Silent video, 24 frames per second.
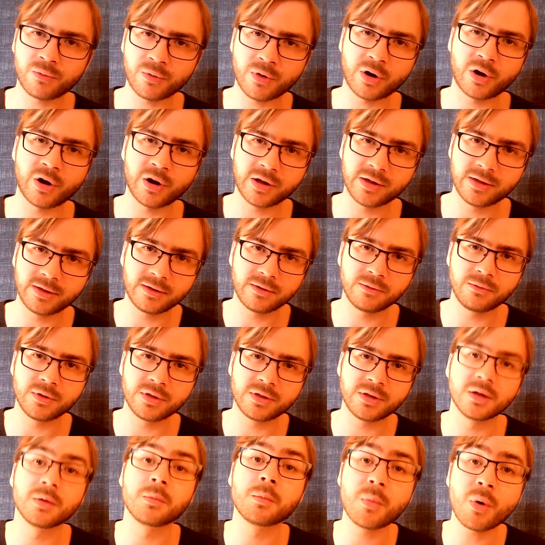our
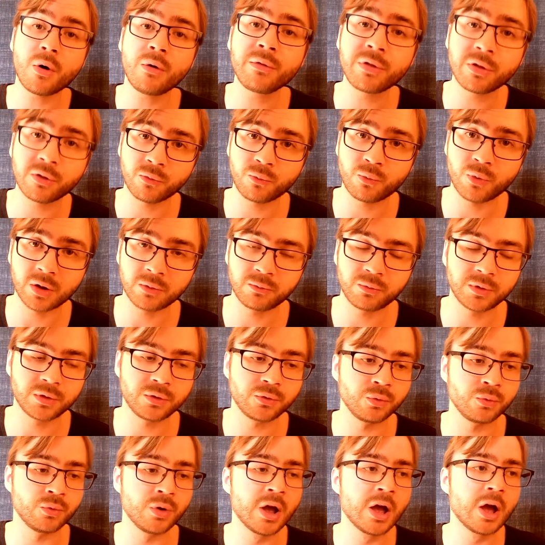activity and most of what we
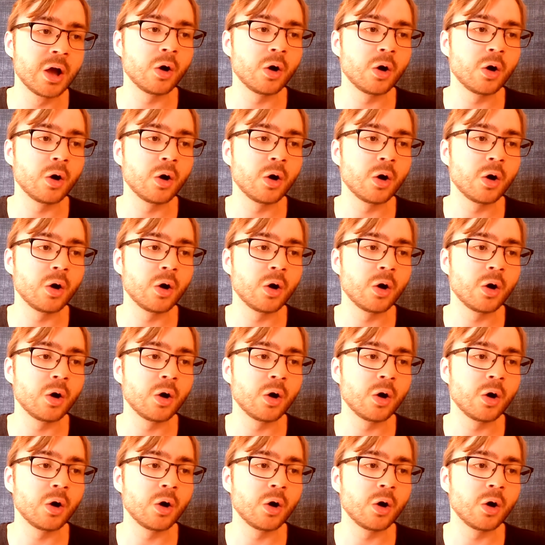do